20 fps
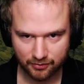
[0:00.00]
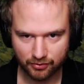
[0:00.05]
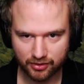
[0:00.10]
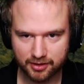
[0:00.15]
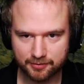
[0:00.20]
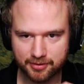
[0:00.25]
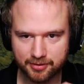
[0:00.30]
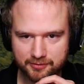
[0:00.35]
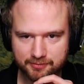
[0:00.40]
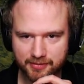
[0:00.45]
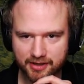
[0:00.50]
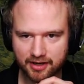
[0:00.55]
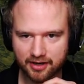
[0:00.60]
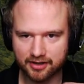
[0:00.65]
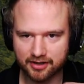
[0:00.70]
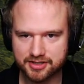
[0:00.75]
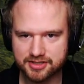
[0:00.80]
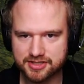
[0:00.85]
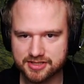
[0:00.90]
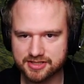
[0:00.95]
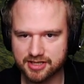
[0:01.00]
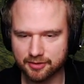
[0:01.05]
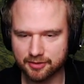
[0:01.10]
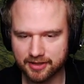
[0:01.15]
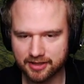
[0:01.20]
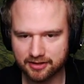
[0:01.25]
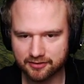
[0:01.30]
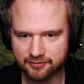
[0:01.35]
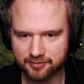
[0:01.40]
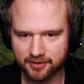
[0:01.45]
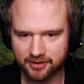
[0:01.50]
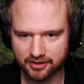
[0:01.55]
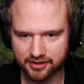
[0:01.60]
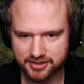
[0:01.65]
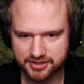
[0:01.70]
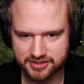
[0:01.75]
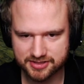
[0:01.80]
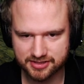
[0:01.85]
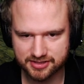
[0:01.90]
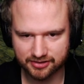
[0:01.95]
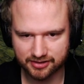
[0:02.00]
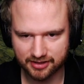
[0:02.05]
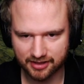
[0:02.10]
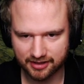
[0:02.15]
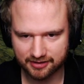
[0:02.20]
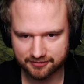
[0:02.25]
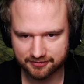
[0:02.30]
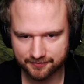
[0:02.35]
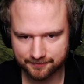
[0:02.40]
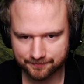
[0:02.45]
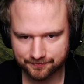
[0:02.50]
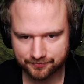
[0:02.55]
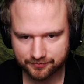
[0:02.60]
What about my archers? How many of my archers are alive?